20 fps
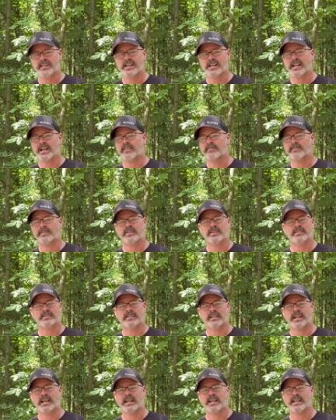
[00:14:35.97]
all I got for you
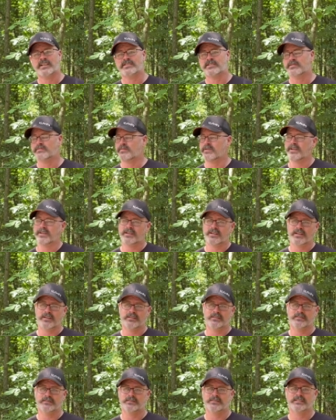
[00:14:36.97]
today. I just wanted
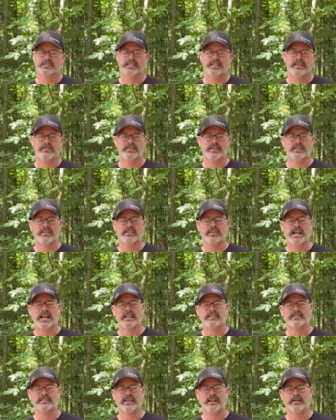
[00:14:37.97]
to give you a little
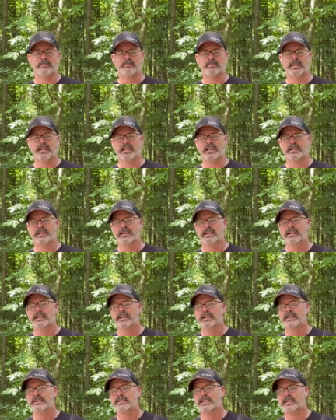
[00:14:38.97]
heads up that
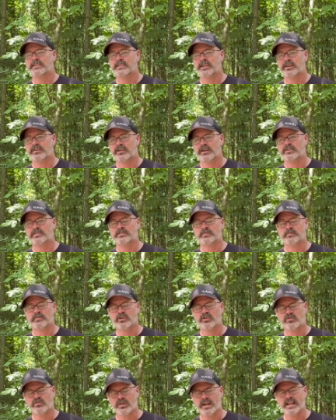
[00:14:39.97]
that there are some
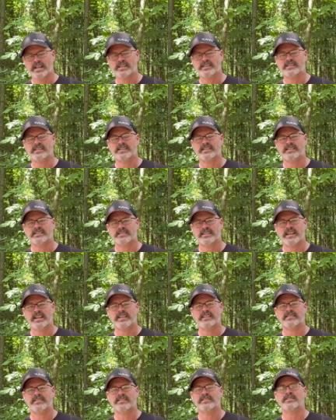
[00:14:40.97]
crazy
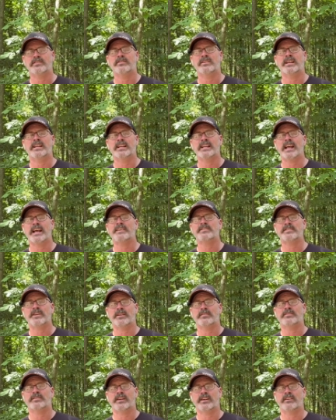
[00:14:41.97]
diseases you can catch
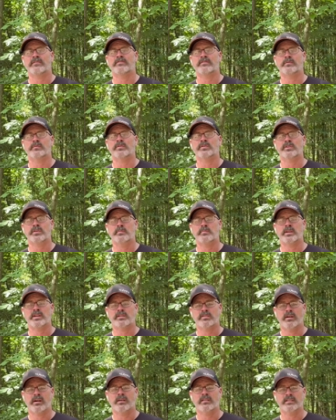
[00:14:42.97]
out there from creepy
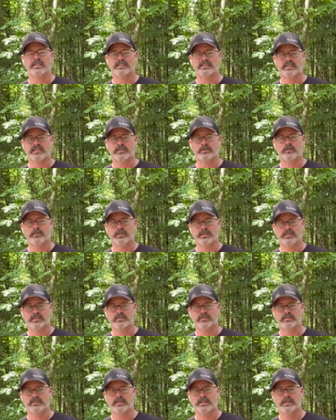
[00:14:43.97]
crawlies in the
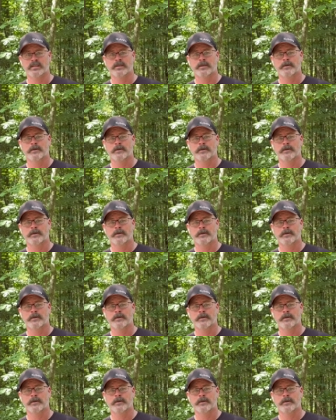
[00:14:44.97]
woods.